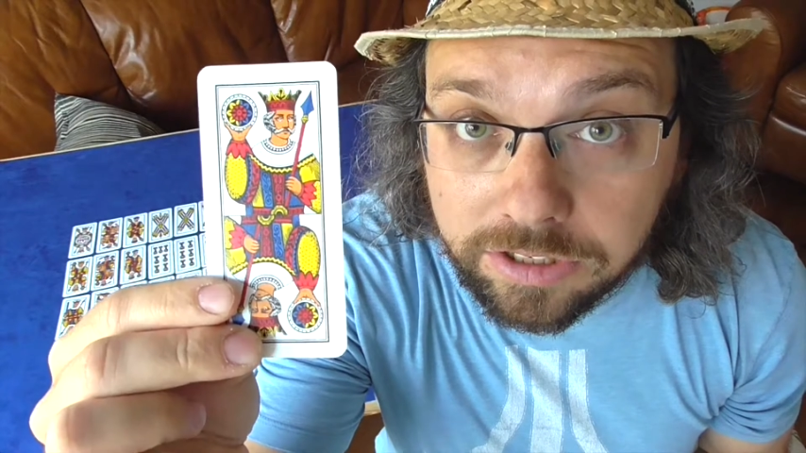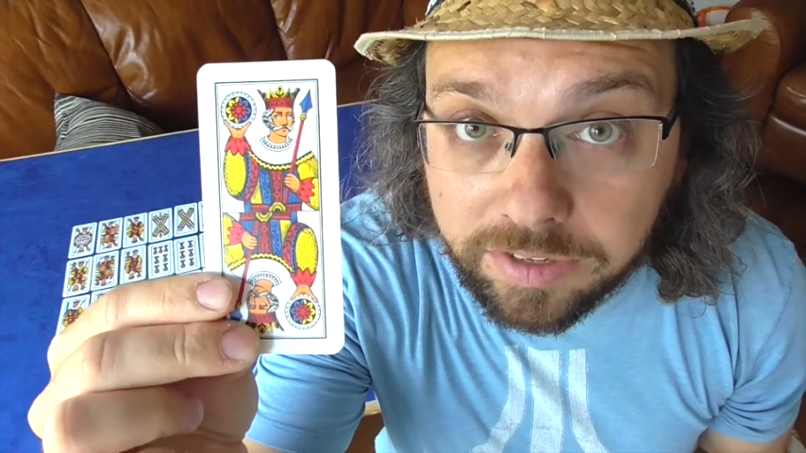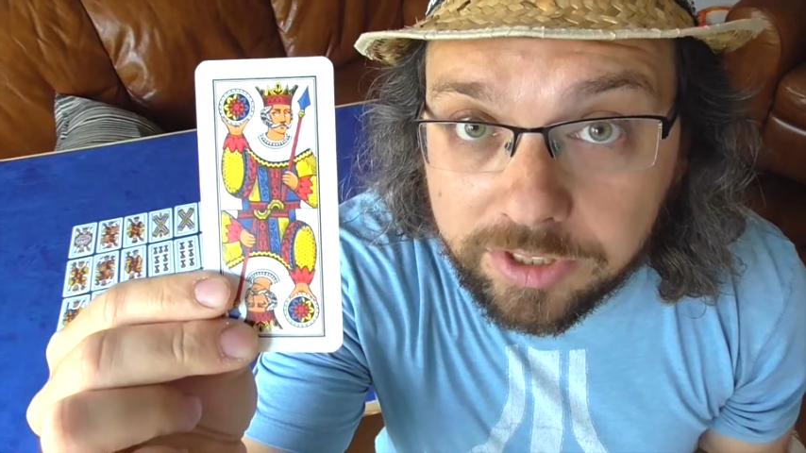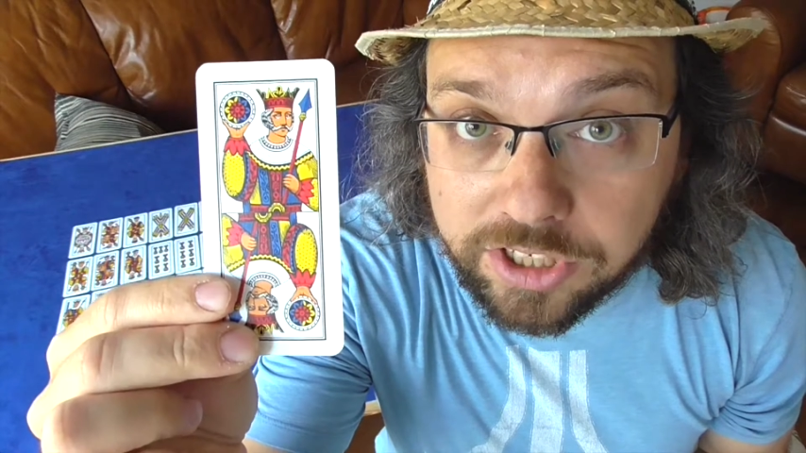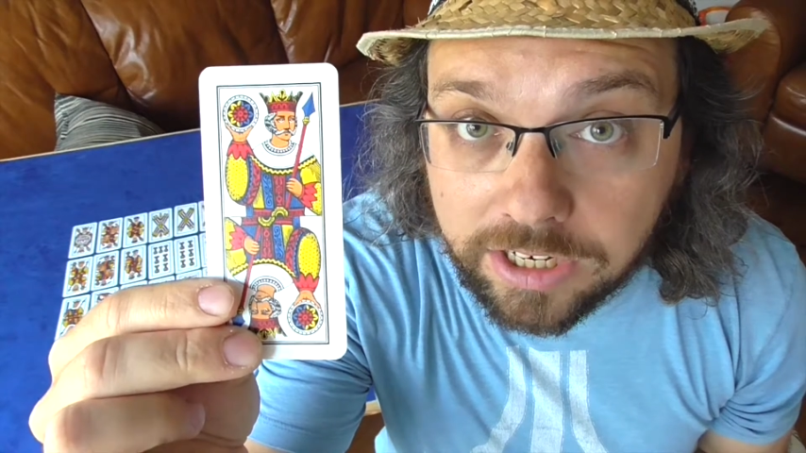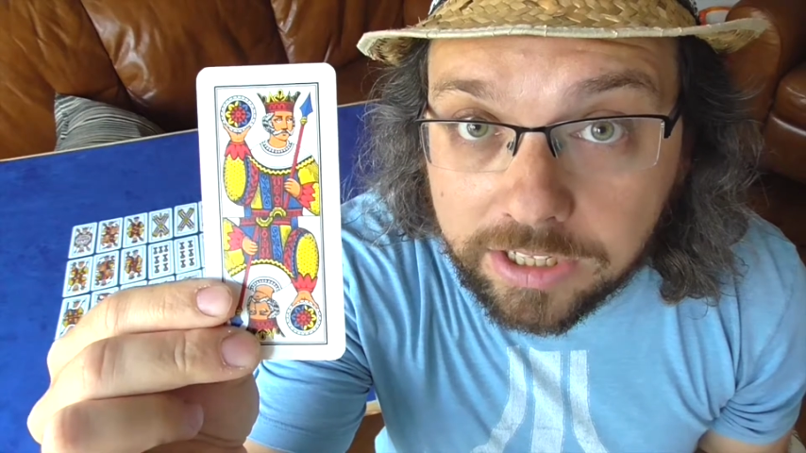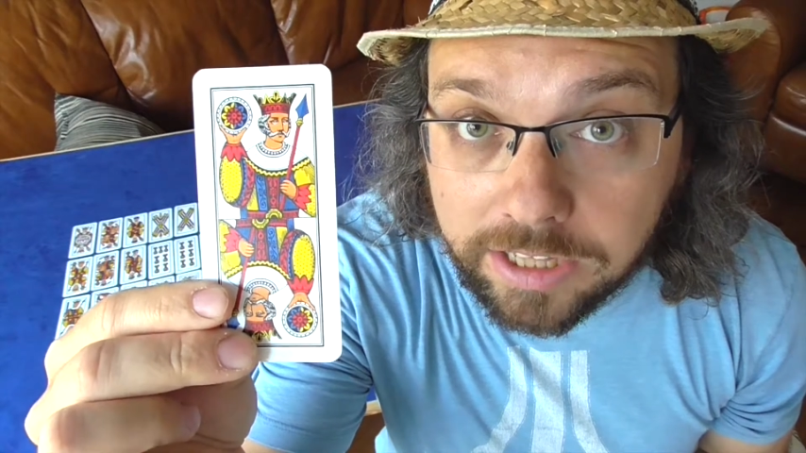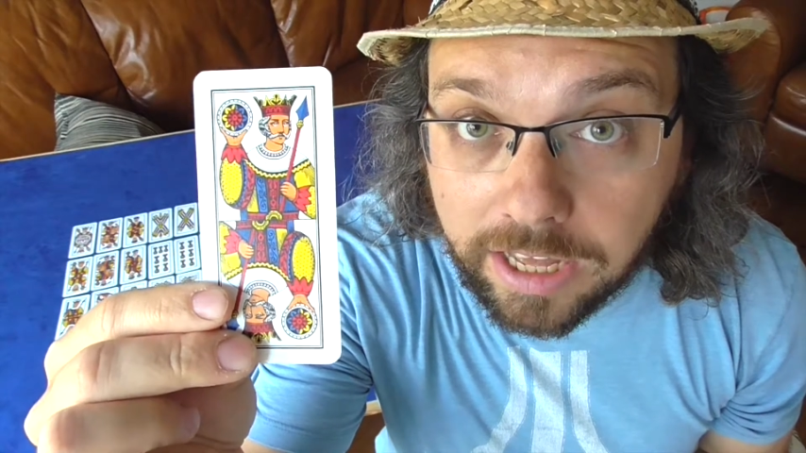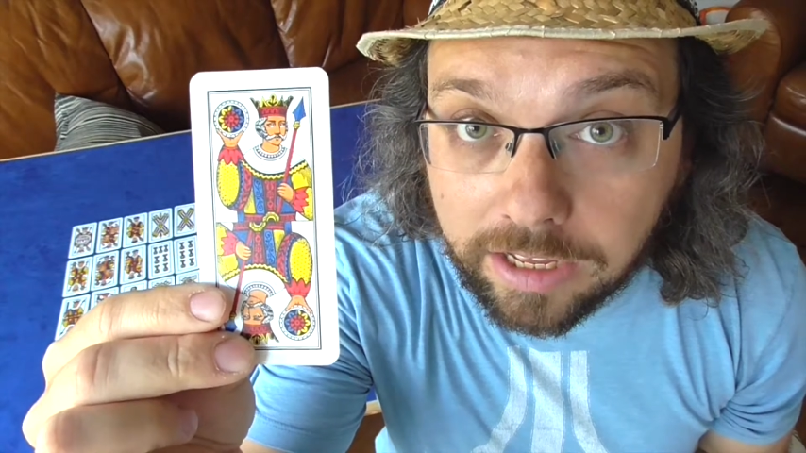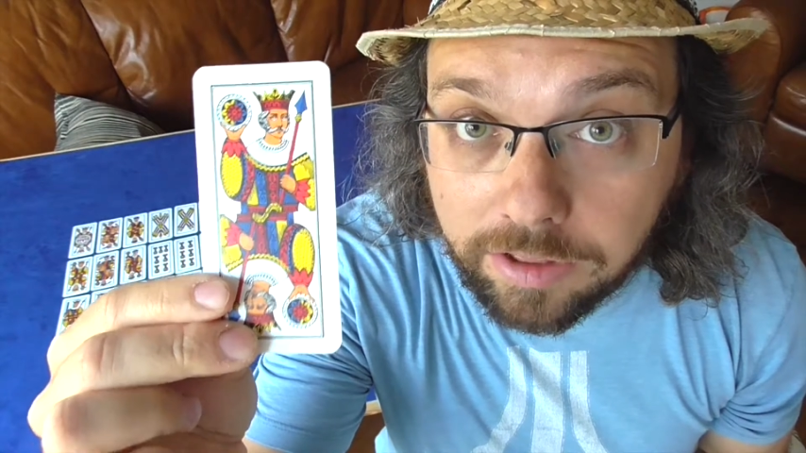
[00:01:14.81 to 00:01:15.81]
Trevigiane
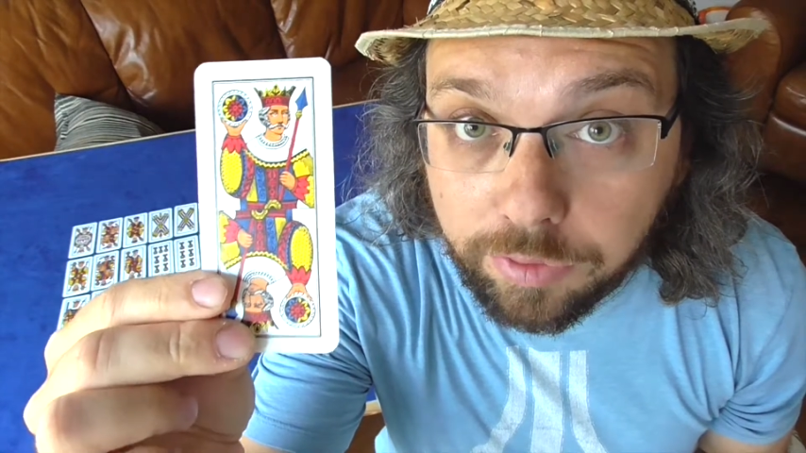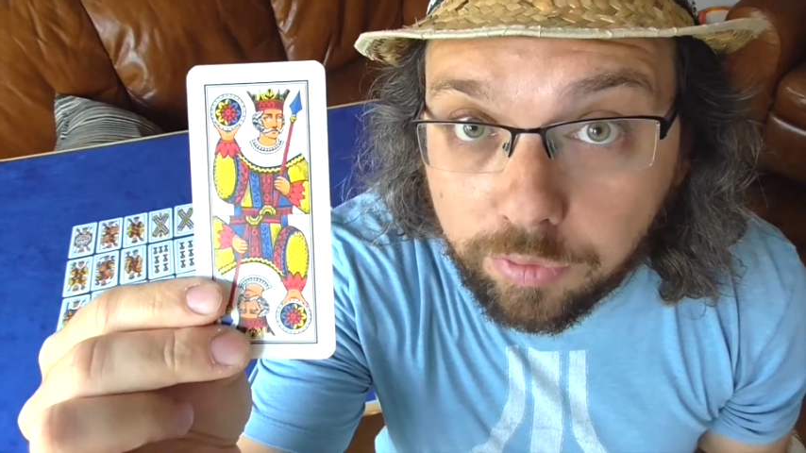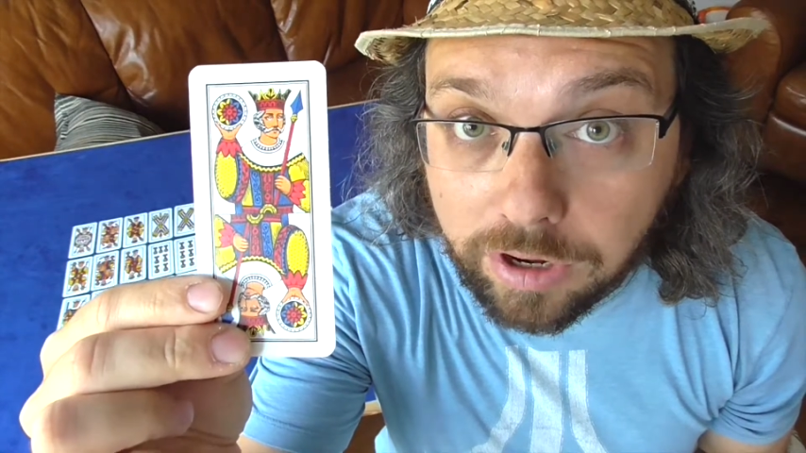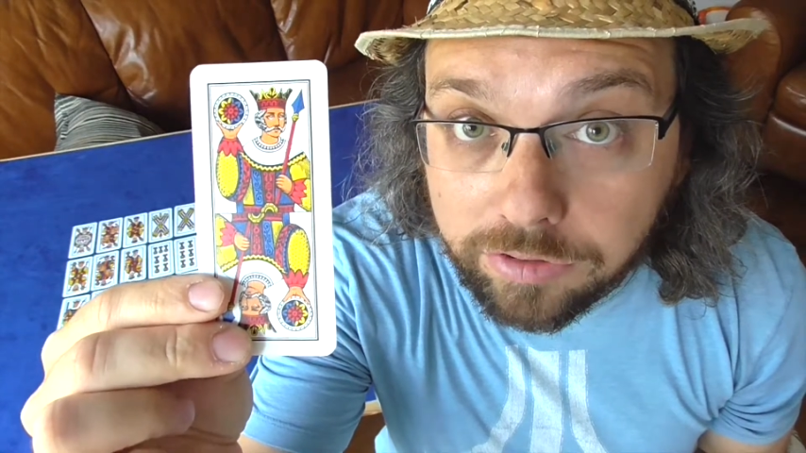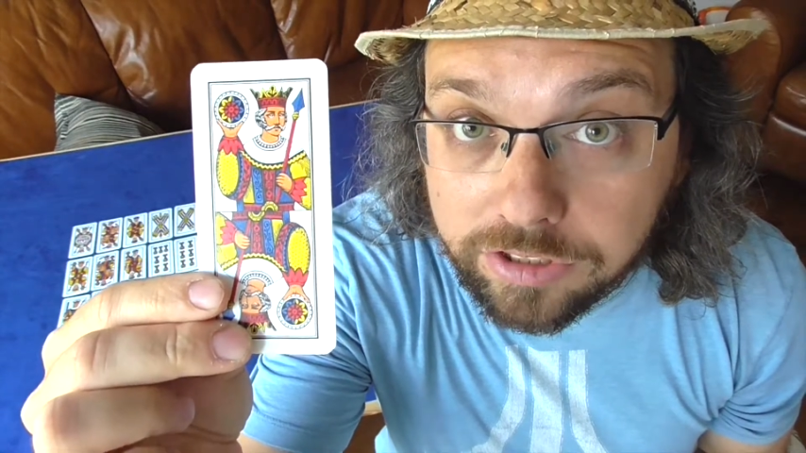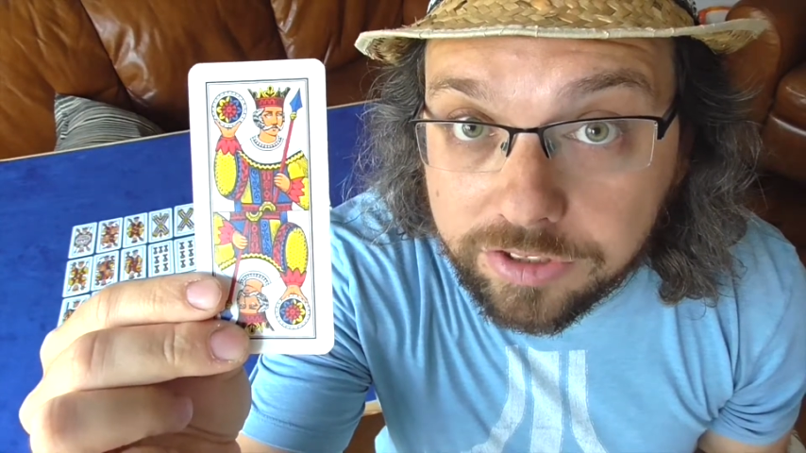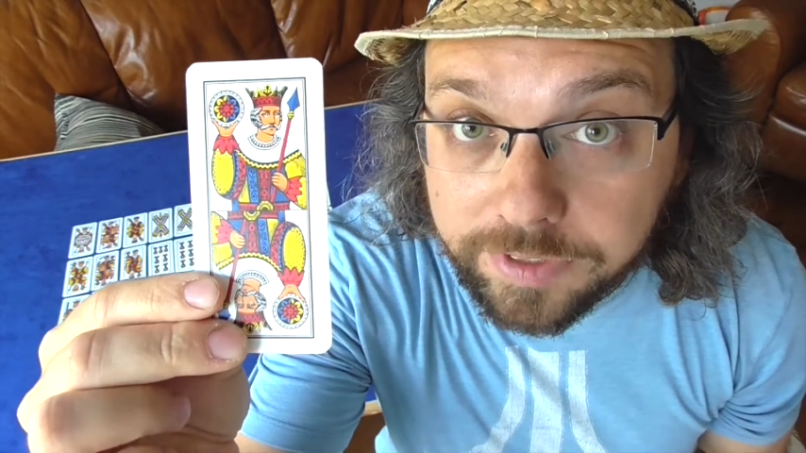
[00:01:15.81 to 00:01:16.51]
deck throughout this